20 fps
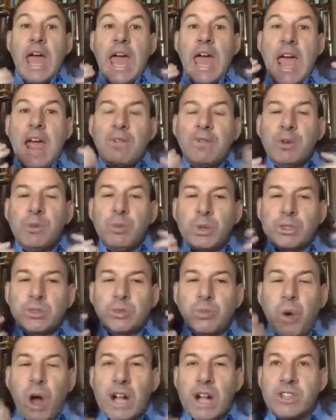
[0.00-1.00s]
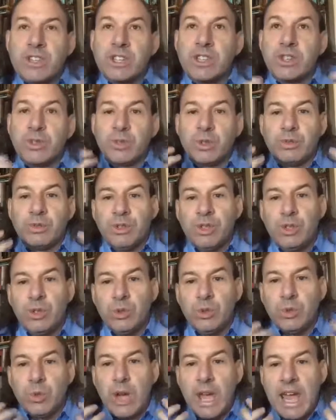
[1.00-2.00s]
everyone's watching the
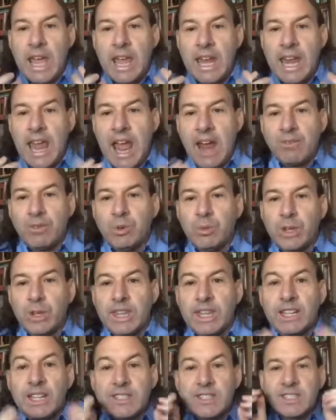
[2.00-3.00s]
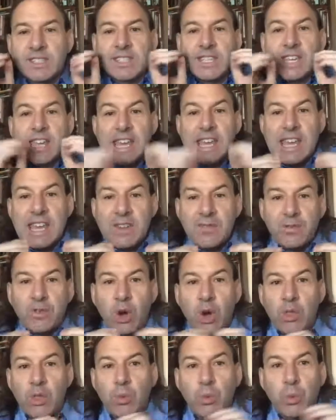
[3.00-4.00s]
review and everyone then gets to see if
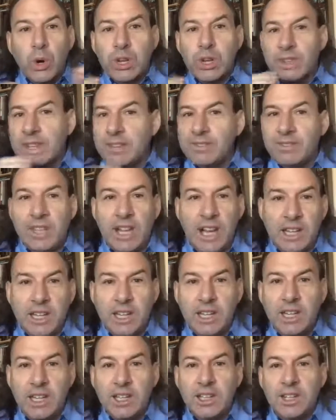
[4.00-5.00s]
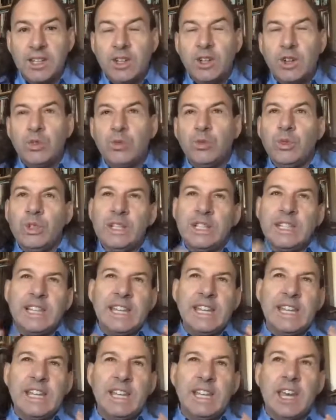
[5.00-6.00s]
all the work they've done,
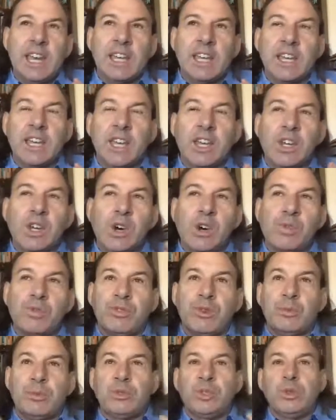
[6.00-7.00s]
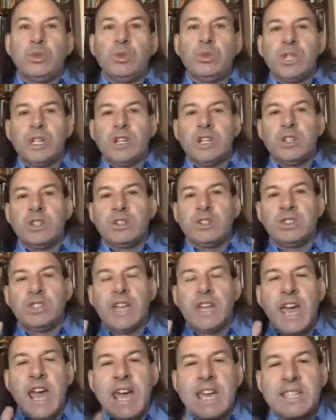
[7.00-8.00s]
really, it can go from 2 years
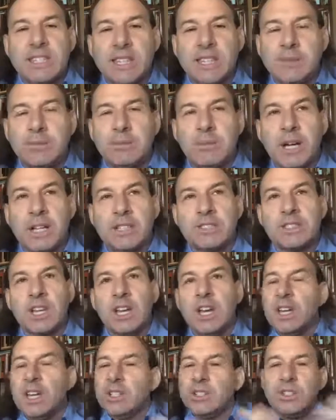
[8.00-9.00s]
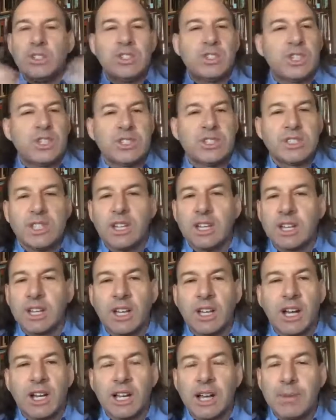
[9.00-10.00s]
to 18 months to just a
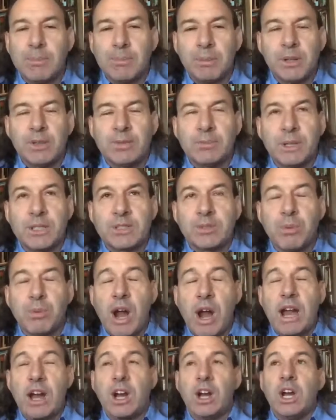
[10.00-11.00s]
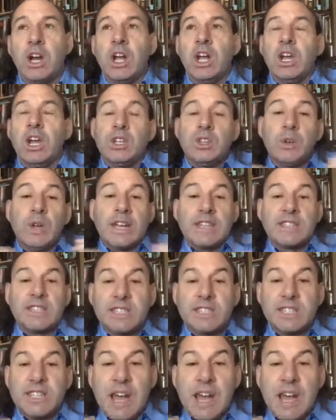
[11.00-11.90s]
couple of months prior. You get to see